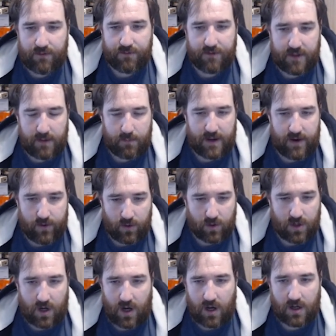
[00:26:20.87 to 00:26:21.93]
for the Imperial
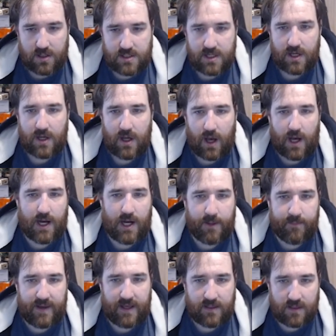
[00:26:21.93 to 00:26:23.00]
Guard,
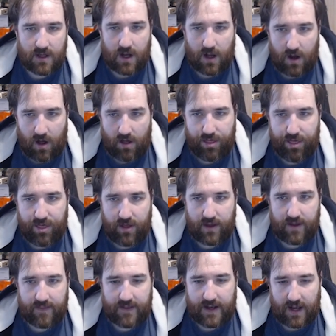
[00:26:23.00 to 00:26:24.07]
in the cloth,
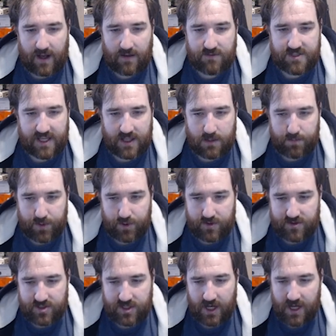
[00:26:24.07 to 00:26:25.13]
in the gloves, and the
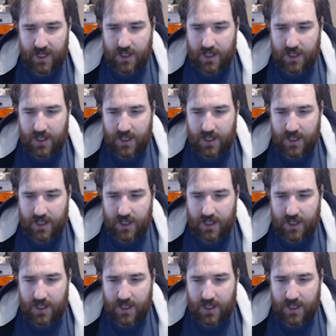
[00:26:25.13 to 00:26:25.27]
boots.